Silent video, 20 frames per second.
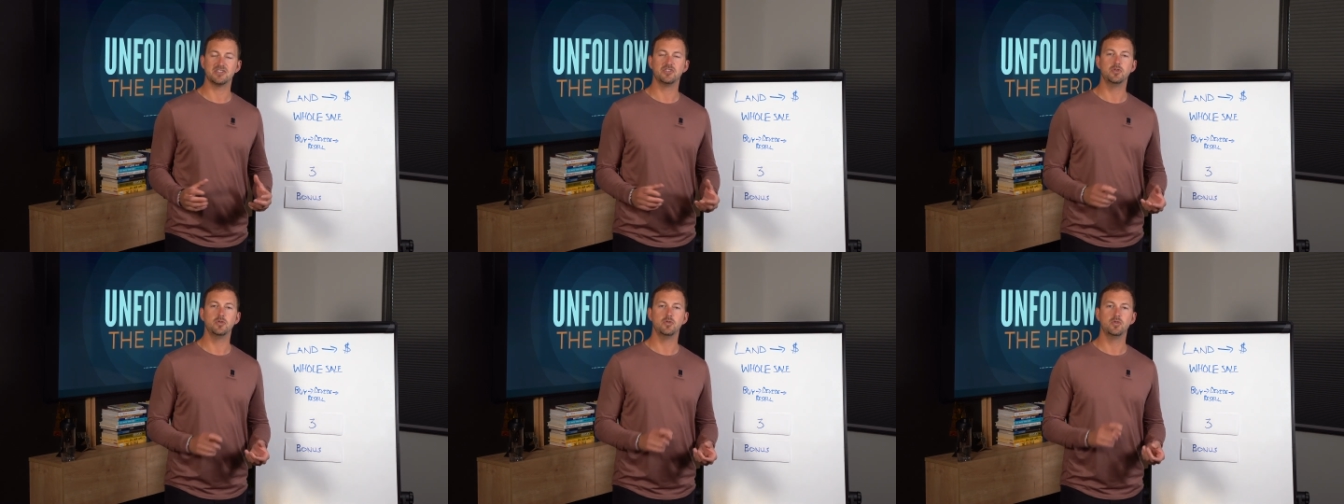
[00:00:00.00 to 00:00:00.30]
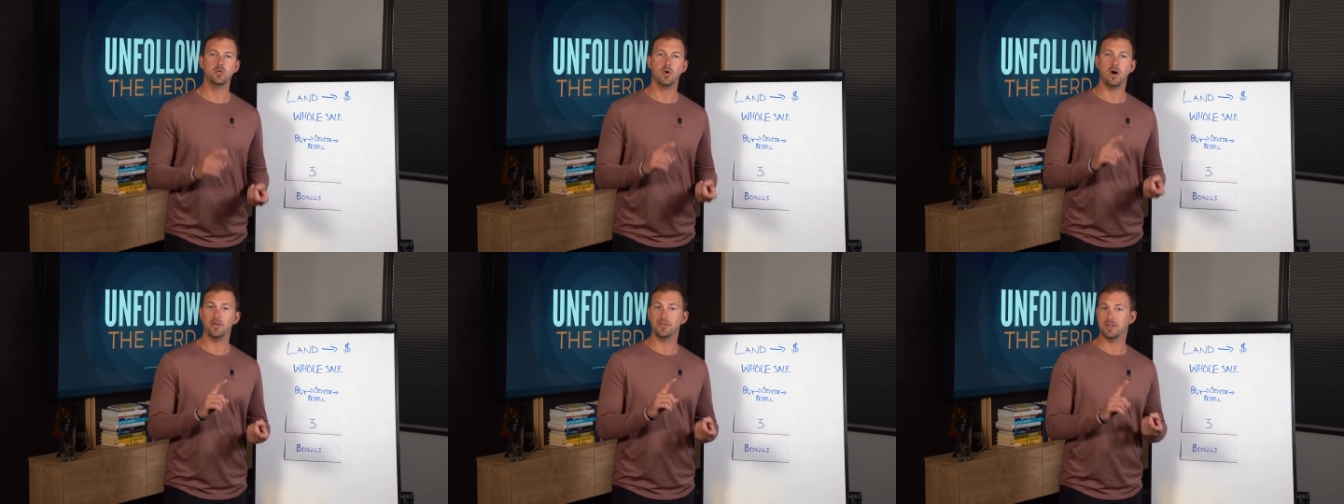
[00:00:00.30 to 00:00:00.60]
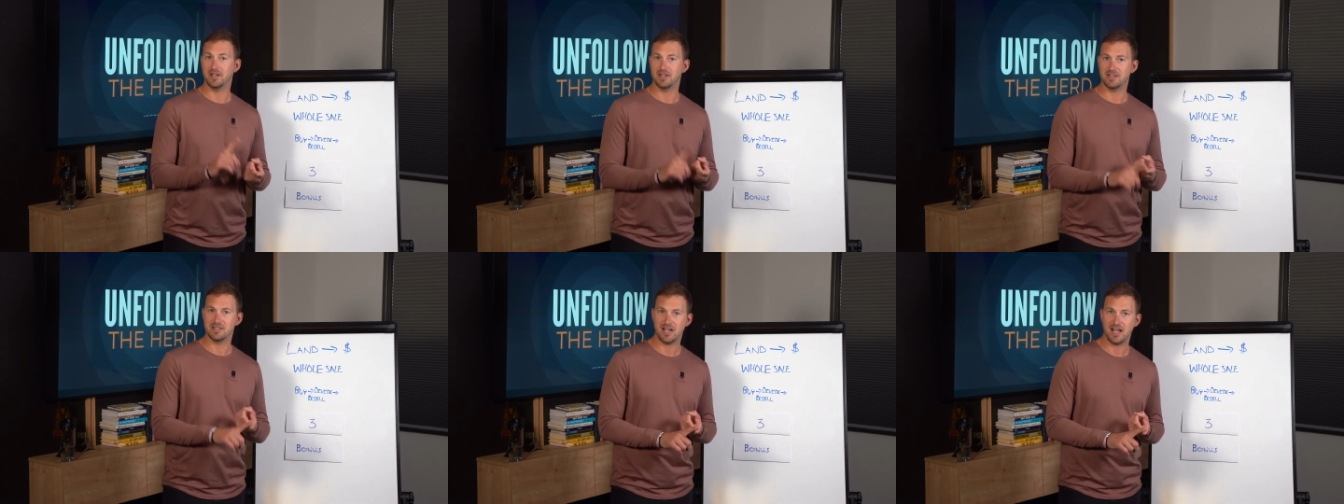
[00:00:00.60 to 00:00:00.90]
you do all the
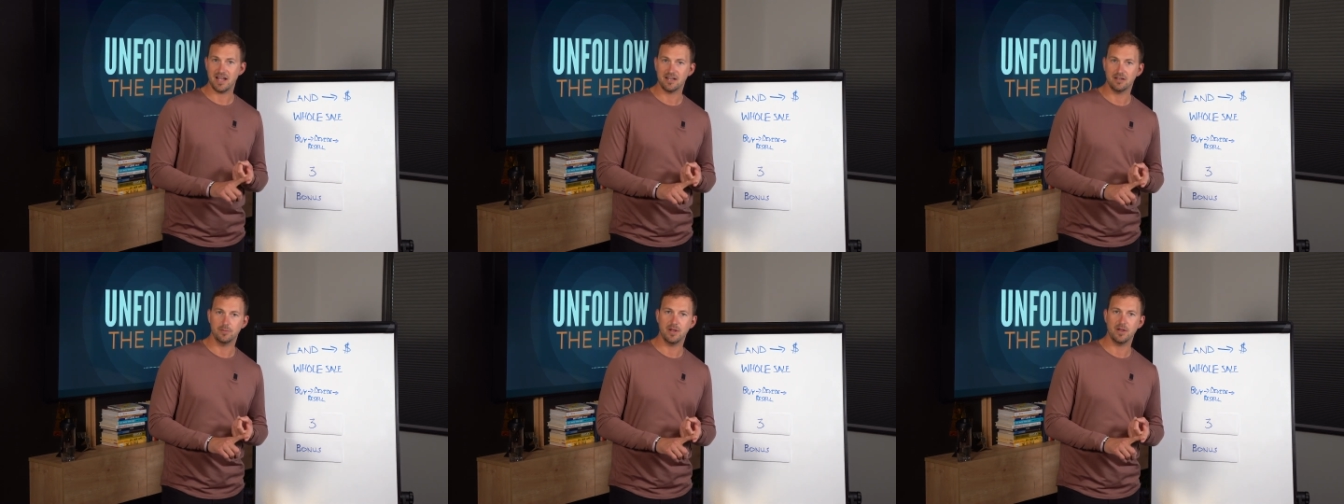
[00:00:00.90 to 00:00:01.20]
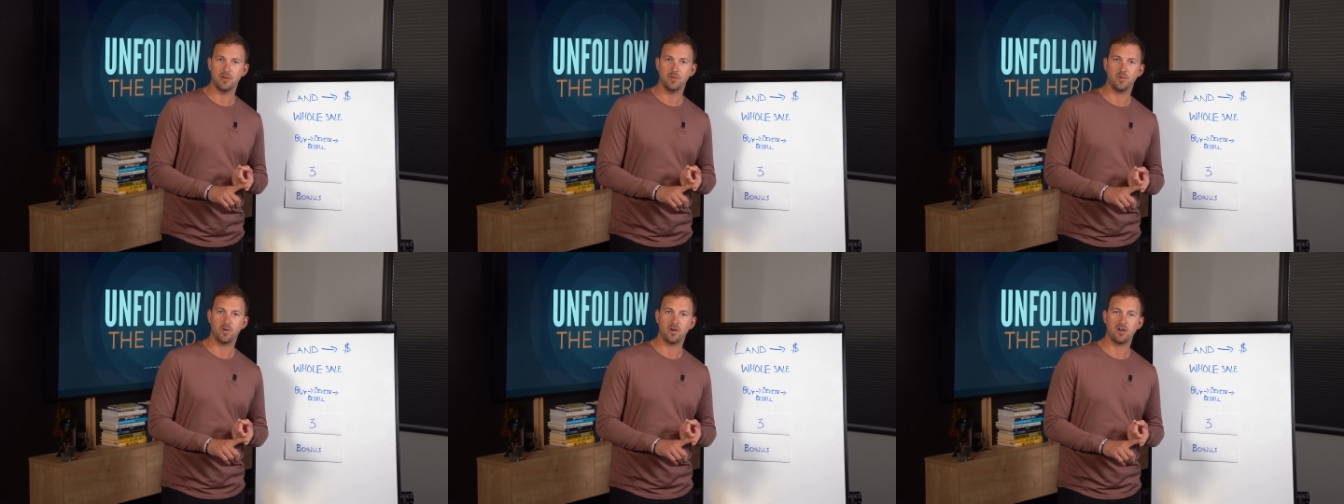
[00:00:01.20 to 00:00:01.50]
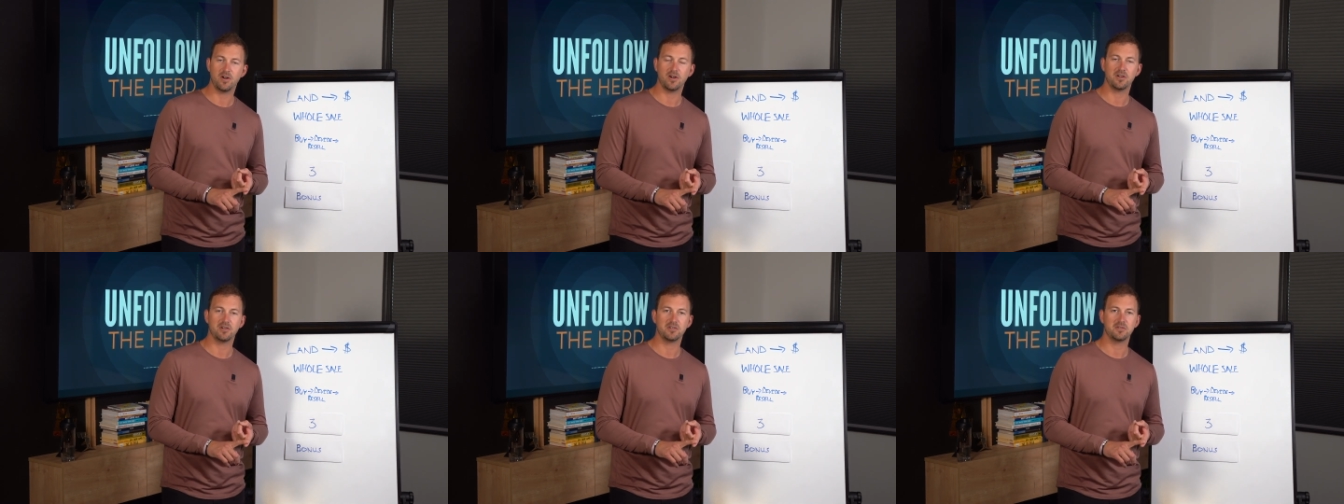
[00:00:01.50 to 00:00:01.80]
entitlement
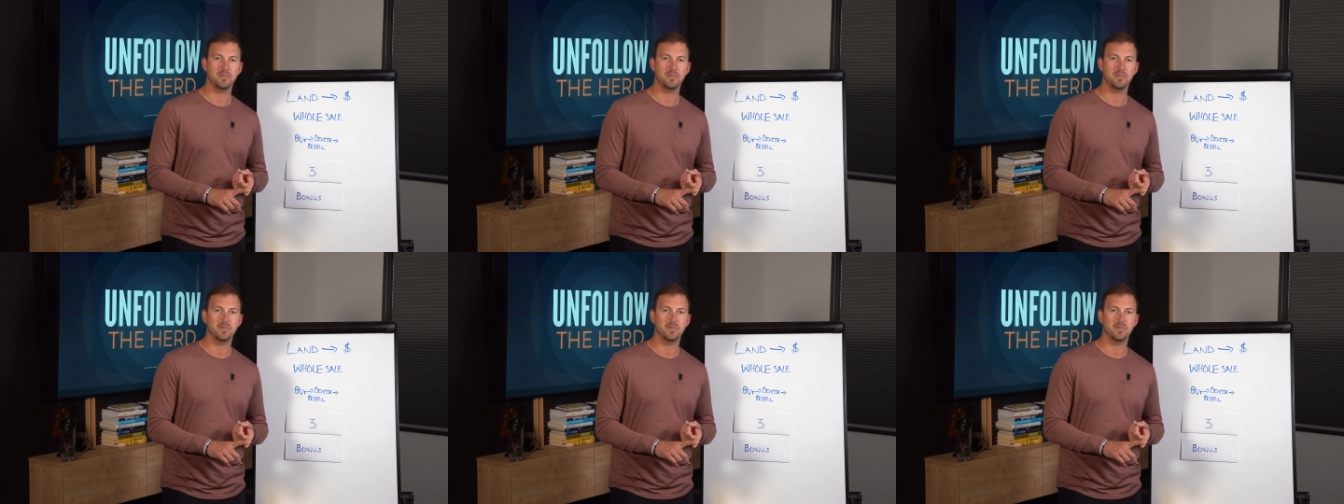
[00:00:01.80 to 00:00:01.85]
work,